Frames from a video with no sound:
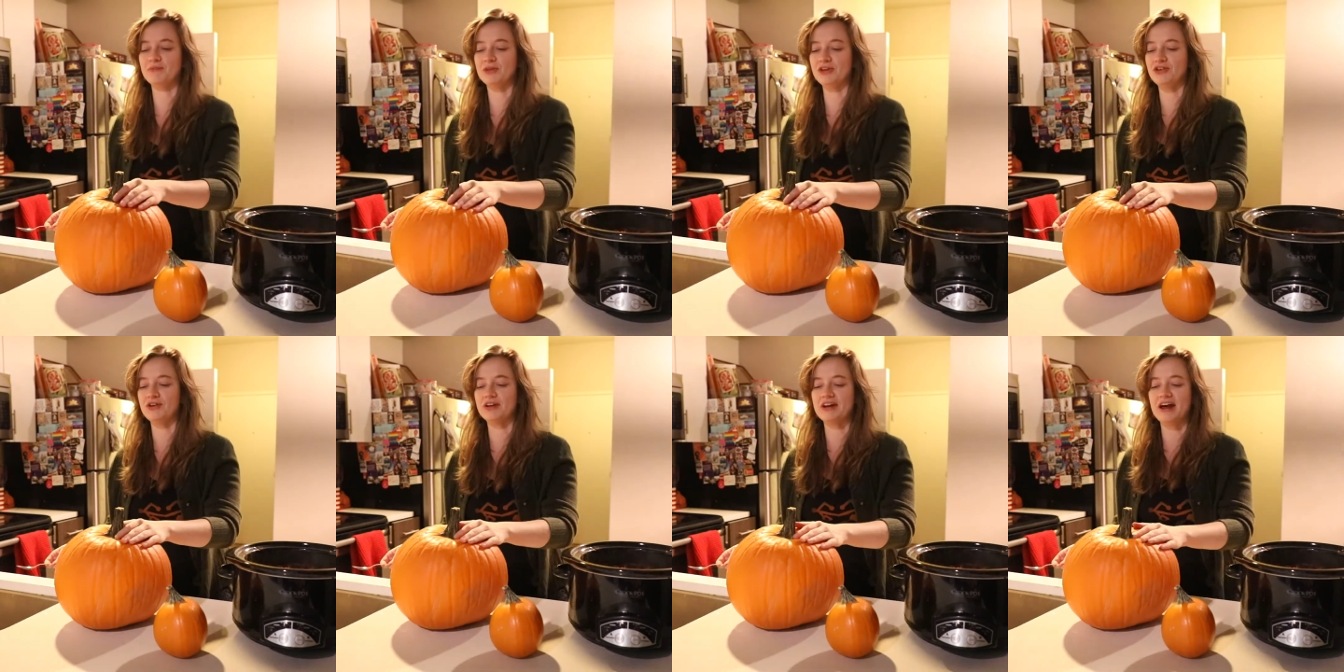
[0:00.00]

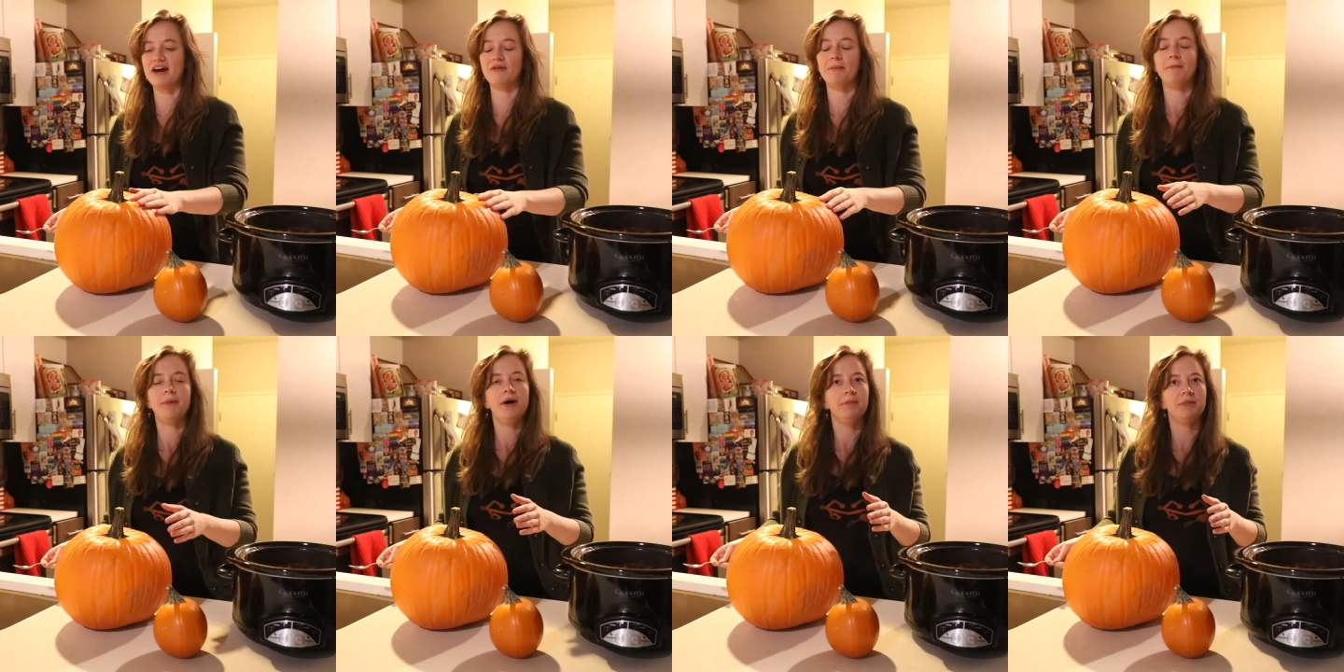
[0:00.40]
And you can
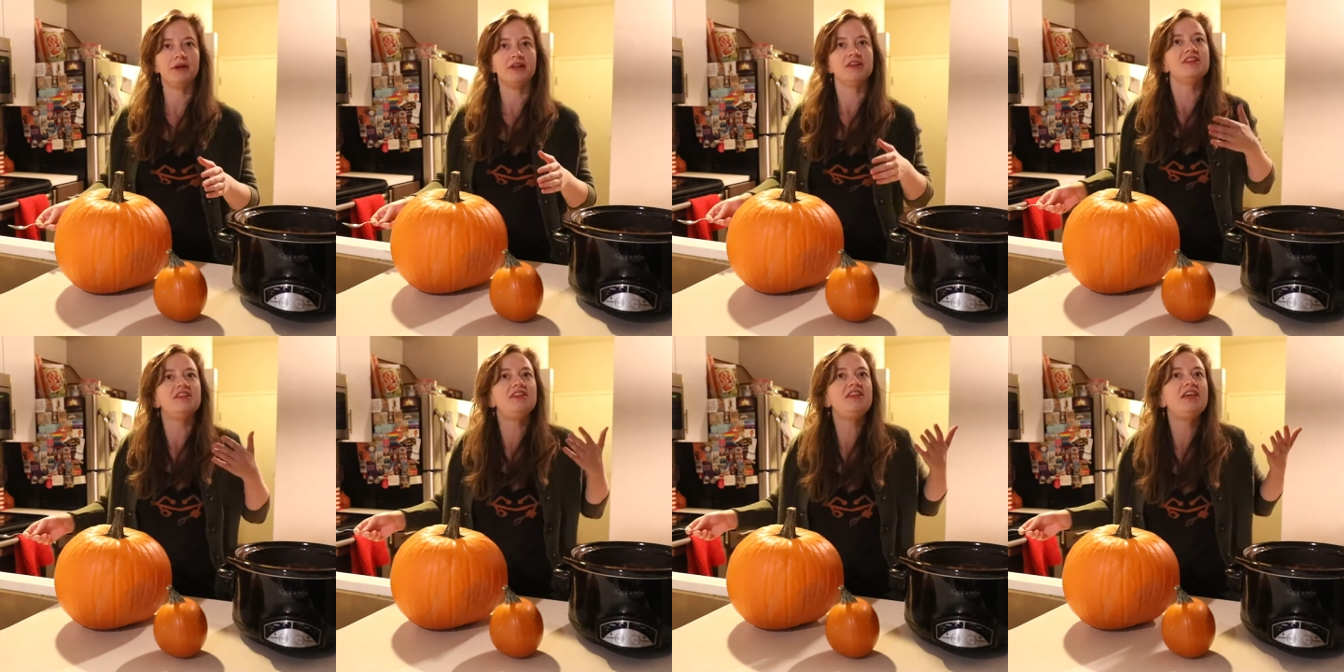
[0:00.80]
have a
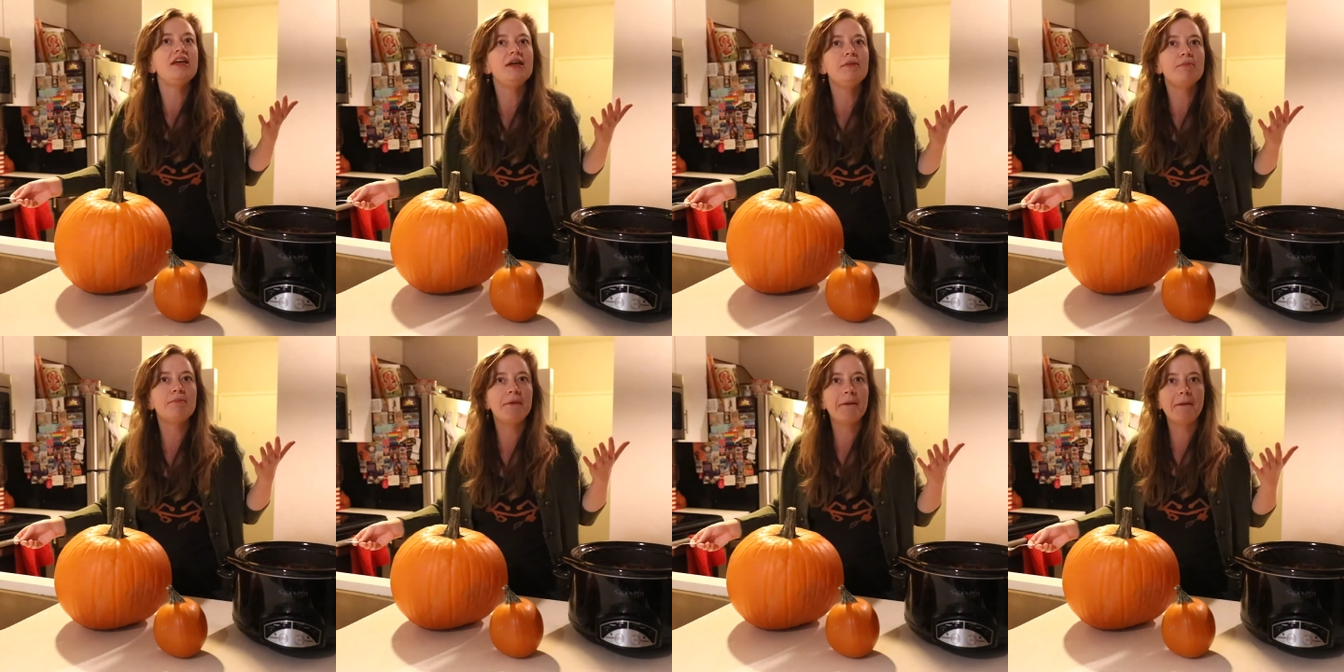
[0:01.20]
pumpkin
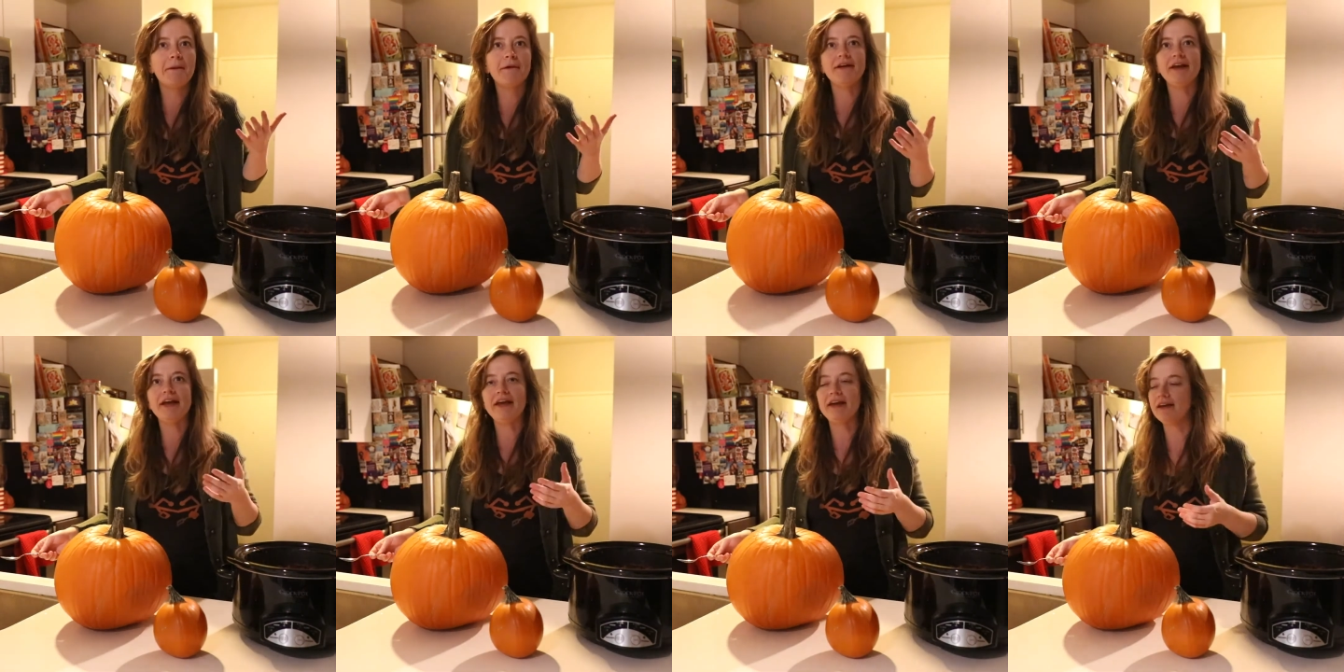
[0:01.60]
theme
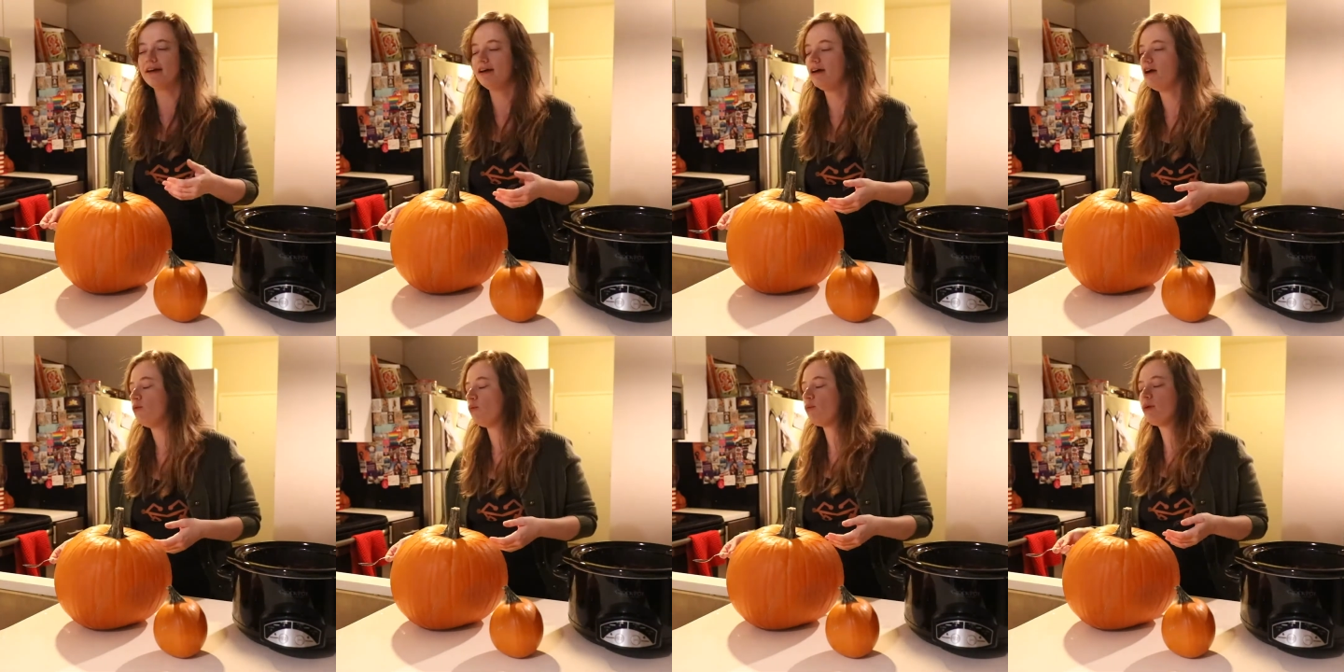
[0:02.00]
party.